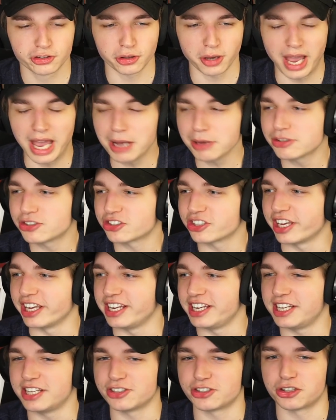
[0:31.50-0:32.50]
how
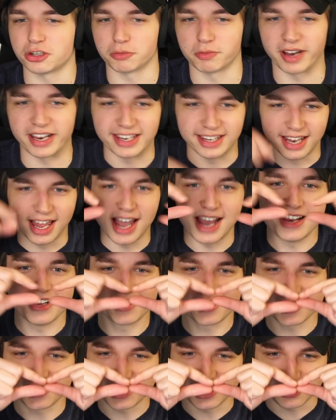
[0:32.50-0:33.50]
skinny is the red line
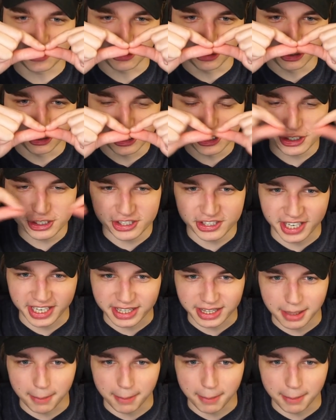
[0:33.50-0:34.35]
since it's literally just like the